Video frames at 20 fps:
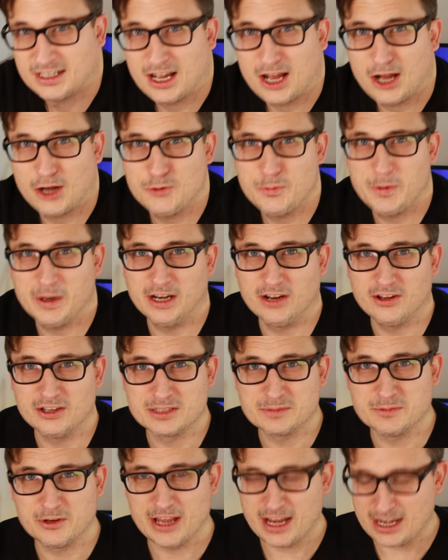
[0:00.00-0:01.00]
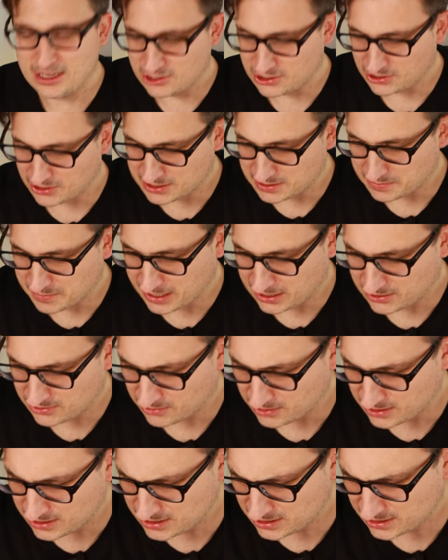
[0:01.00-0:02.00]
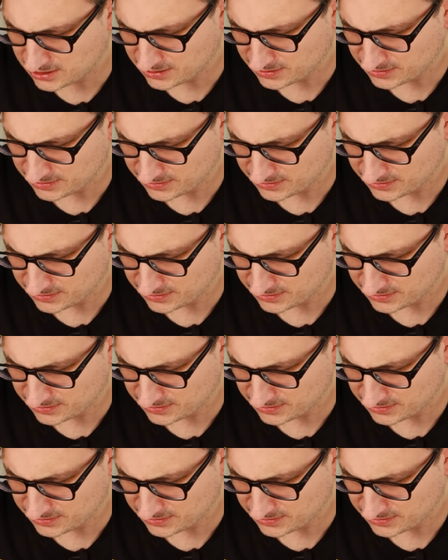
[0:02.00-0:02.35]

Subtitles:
Hope it likes my Energizer batteries.